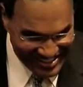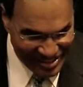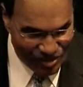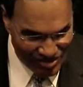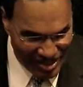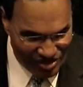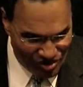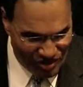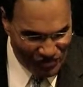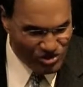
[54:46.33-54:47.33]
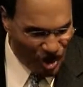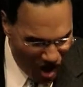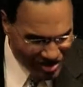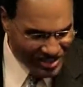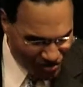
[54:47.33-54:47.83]
They don't, they don't know. If you
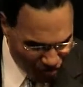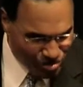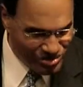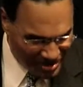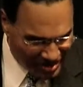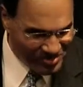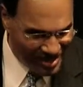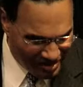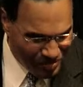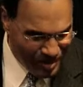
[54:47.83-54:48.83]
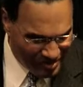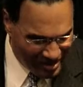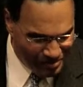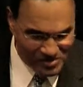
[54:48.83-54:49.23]
talked it through to them, they could probably get it.